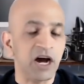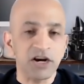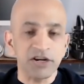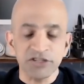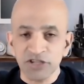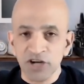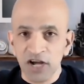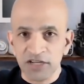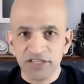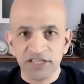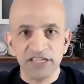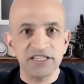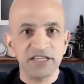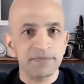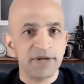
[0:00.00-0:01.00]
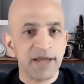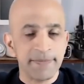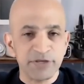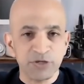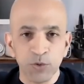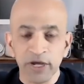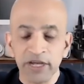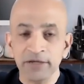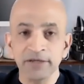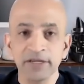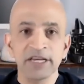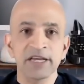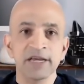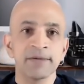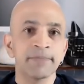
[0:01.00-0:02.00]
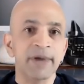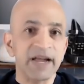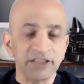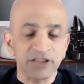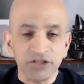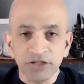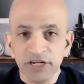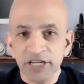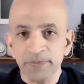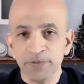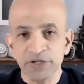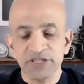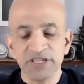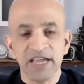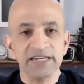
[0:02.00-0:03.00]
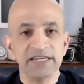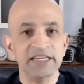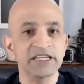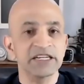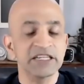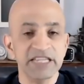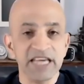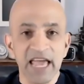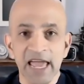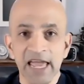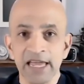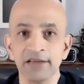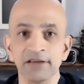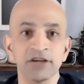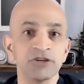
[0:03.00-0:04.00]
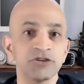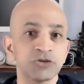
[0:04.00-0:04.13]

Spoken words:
Our stocks can sometimes swing by 30% in a day.